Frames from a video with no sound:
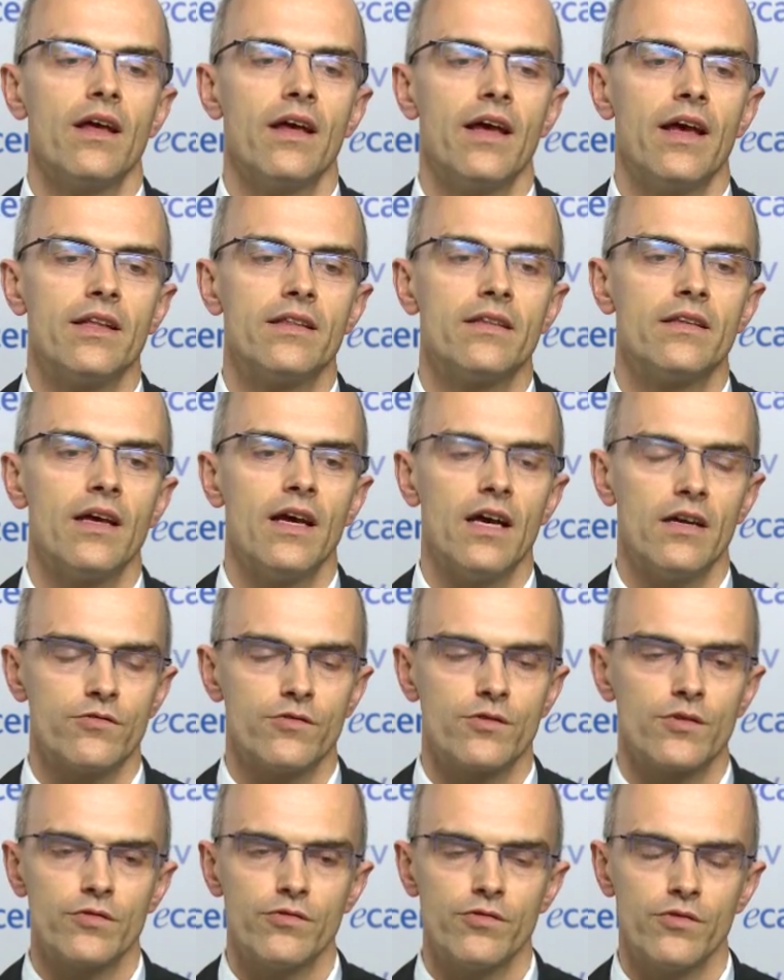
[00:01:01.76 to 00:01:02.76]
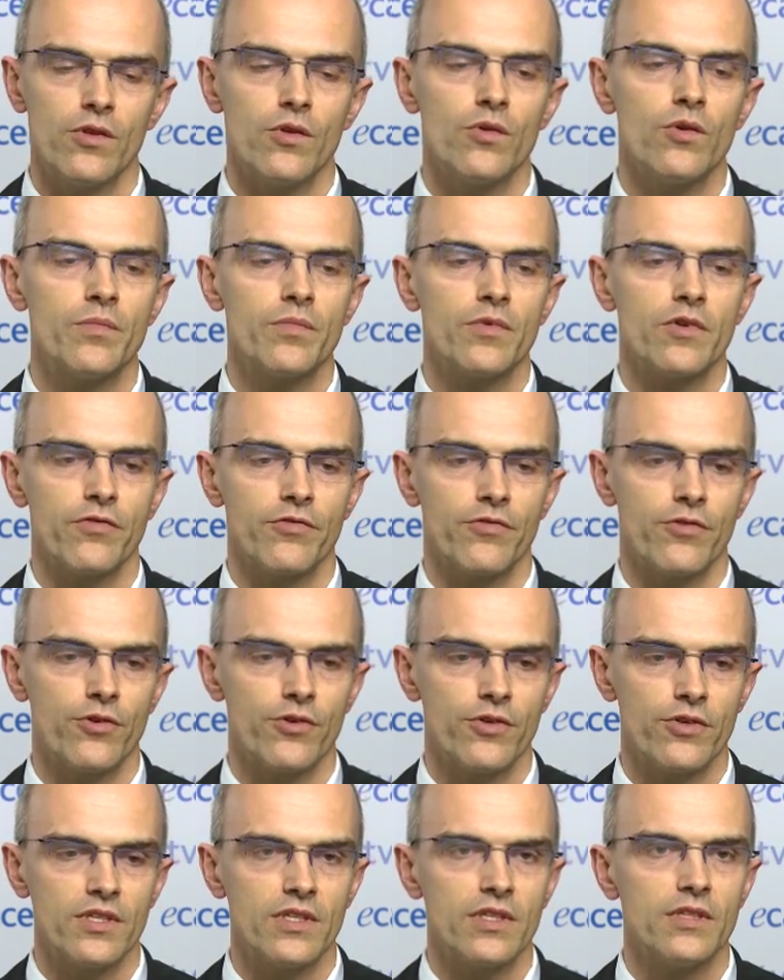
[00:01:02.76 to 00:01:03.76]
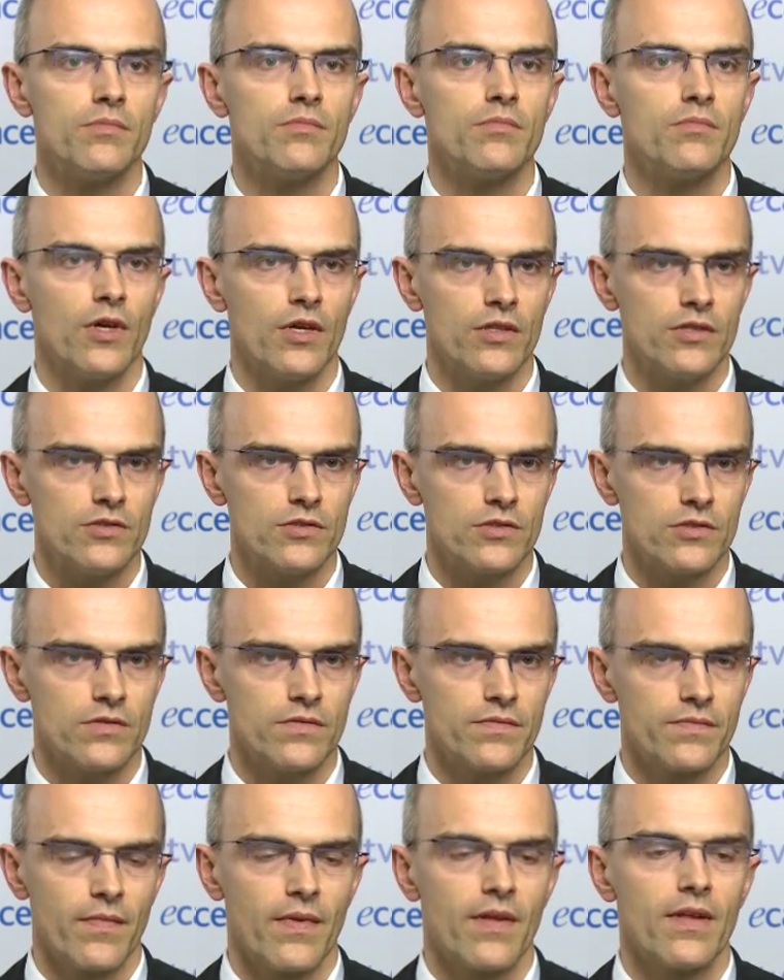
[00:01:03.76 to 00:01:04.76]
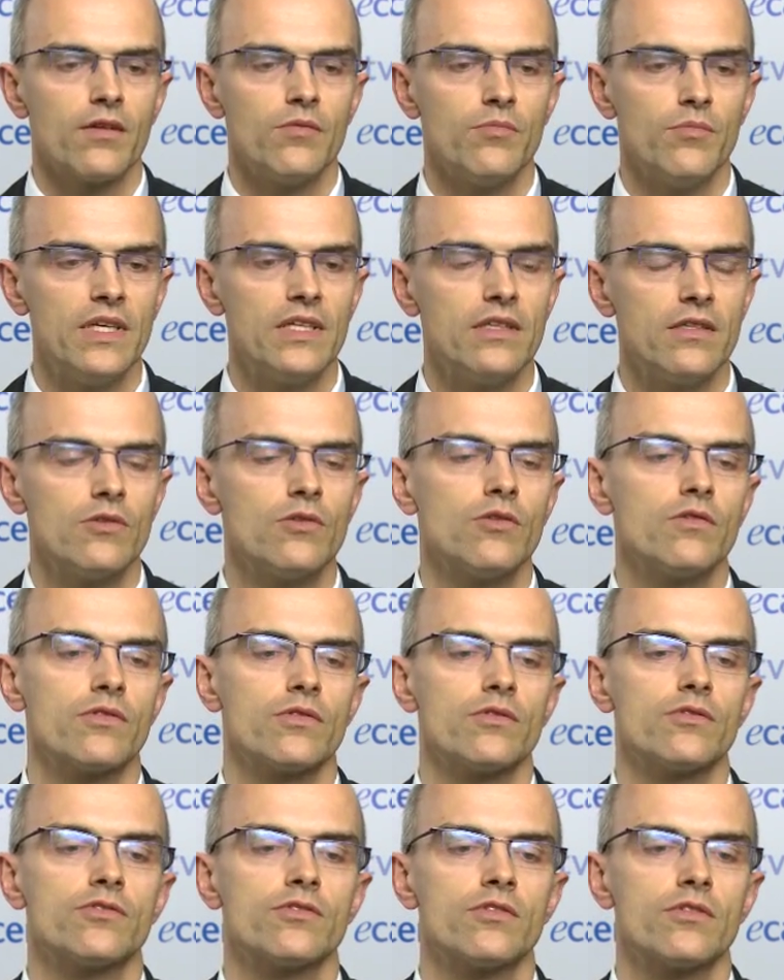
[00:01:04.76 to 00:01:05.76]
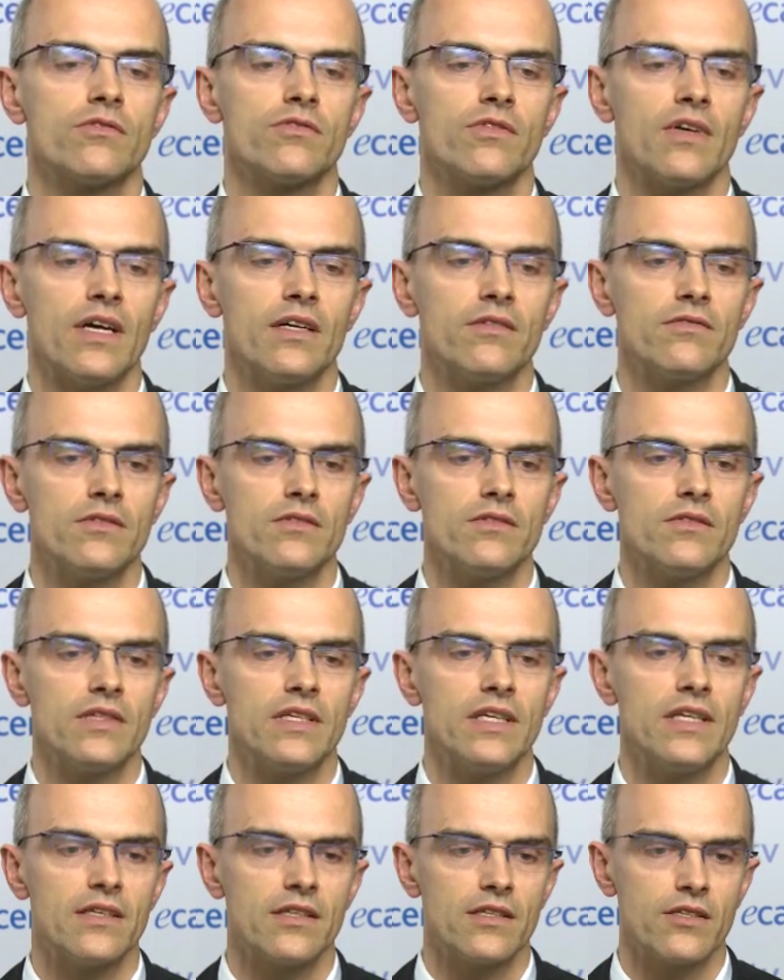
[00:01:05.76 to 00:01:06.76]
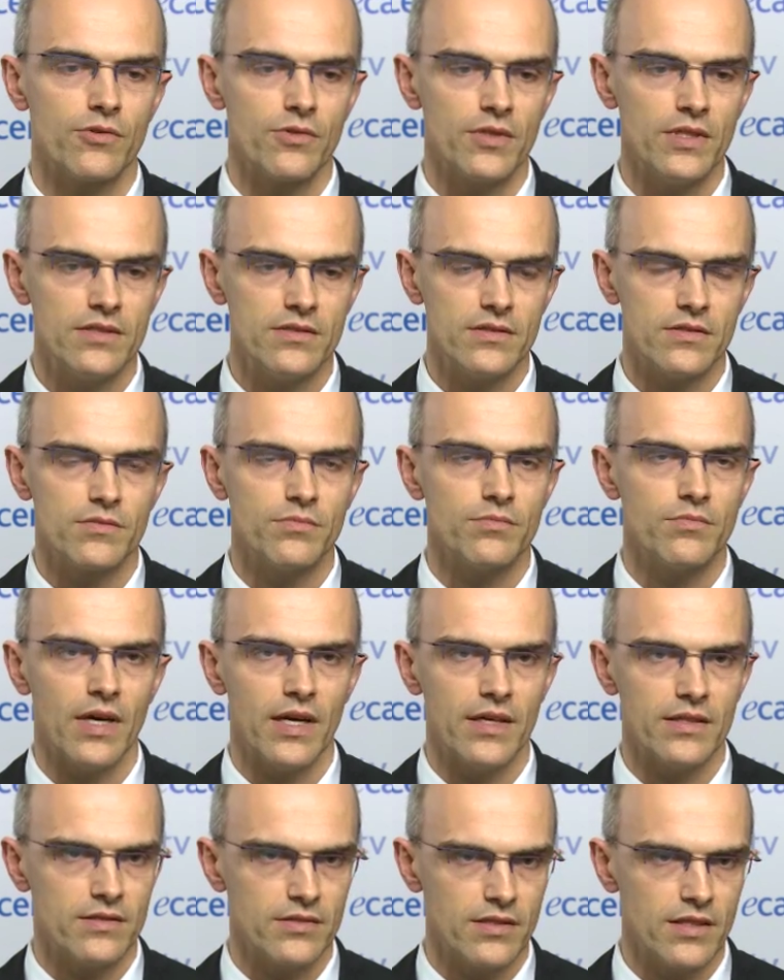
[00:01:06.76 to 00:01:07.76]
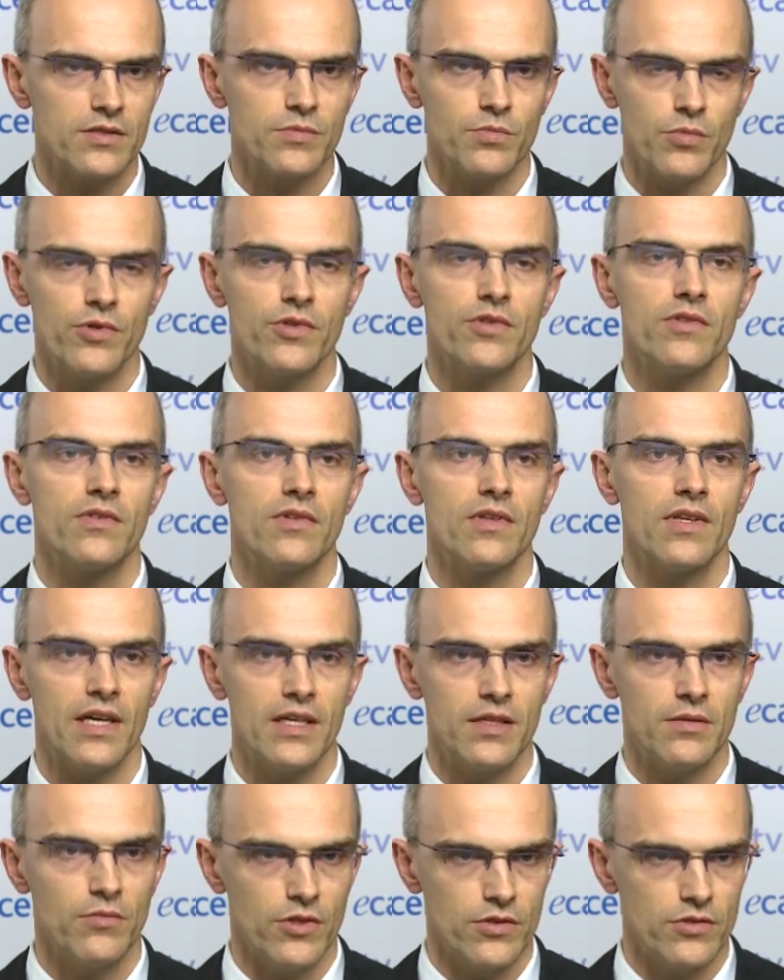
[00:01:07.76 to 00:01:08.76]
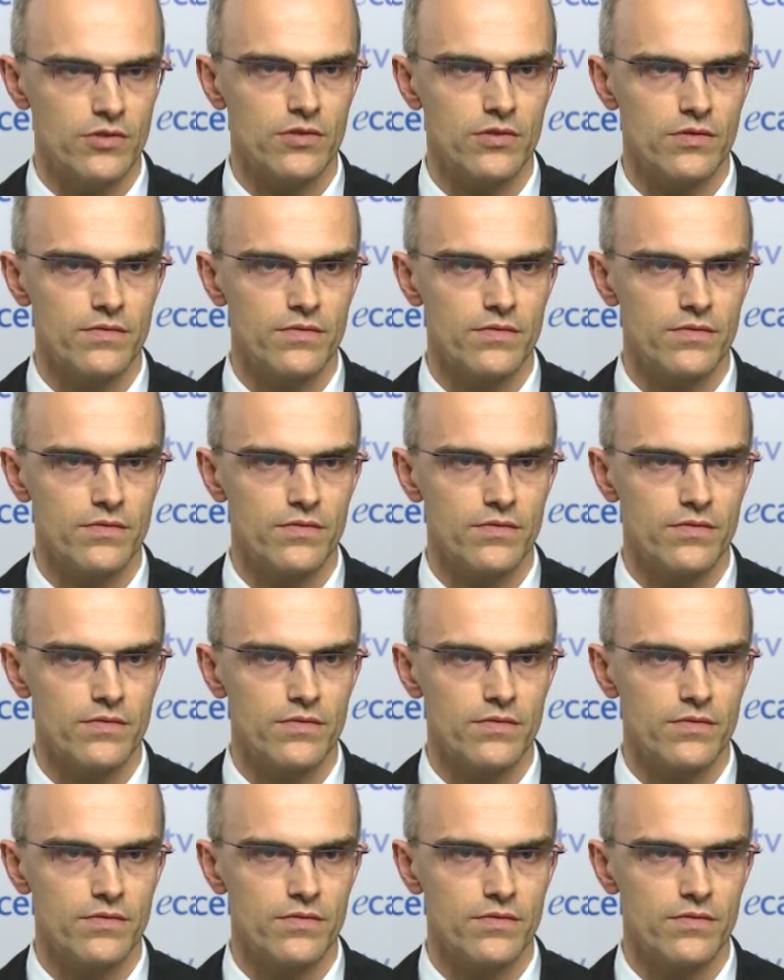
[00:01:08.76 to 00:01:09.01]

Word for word: And after a follow-up of 30 months, median overall survival increased by 6.9 months.